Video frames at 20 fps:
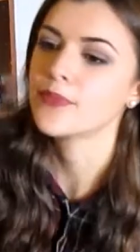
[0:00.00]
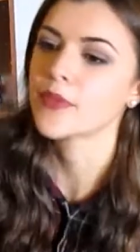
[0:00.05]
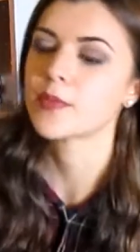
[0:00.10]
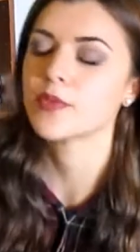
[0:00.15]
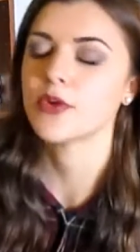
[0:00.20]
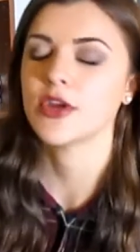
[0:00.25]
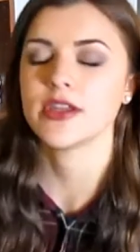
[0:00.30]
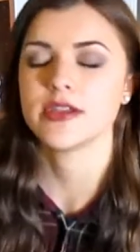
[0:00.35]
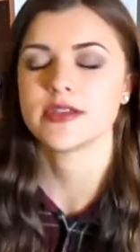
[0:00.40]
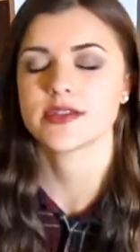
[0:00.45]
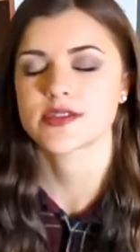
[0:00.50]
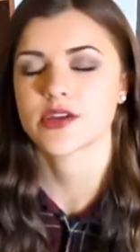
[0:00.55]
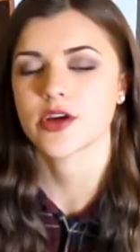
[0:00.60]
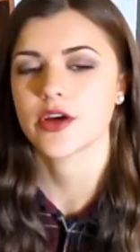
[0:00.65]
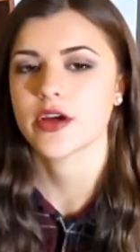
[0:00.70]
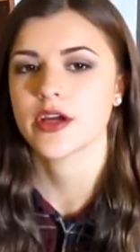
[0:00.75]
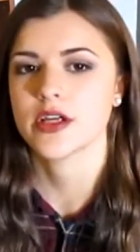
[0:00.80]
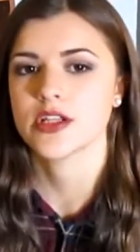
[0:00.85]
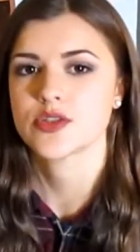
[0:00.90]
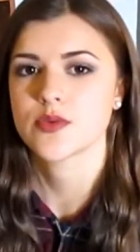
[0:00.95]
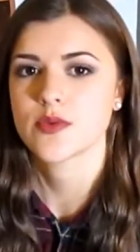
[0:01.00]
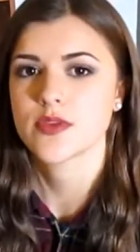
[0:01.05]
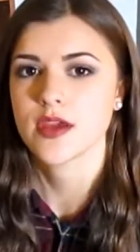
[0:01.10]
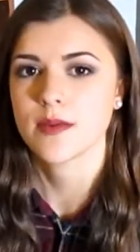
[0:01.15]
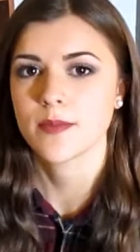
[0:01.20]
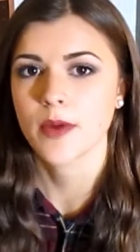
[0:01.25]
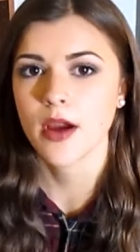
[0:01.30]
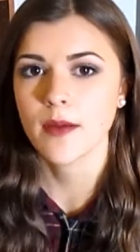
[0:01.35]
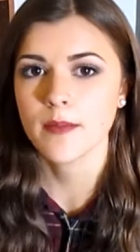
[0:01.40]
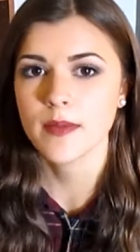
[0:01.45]
pretty discouraged with the
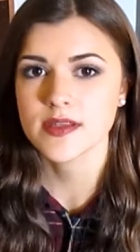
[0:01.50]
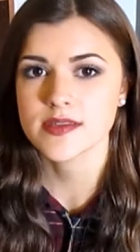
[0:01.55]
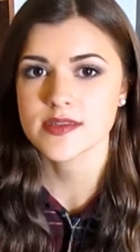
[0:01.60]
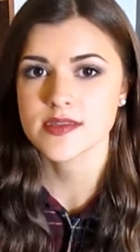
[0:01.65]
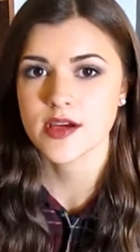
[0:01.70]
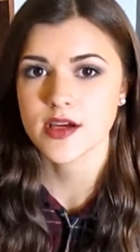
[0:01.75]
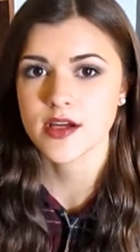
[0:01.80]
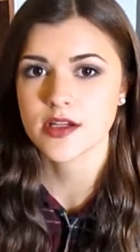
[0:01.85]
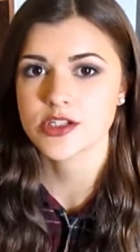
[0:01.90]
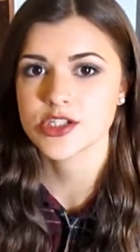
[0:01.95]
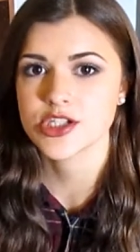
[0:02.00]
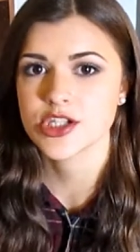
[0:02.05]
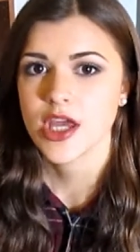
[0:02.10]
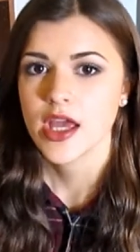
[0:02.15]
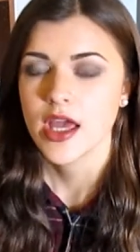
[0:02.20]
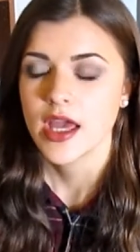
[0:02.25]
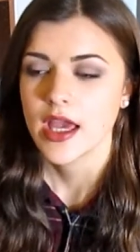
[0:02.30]
apartment search,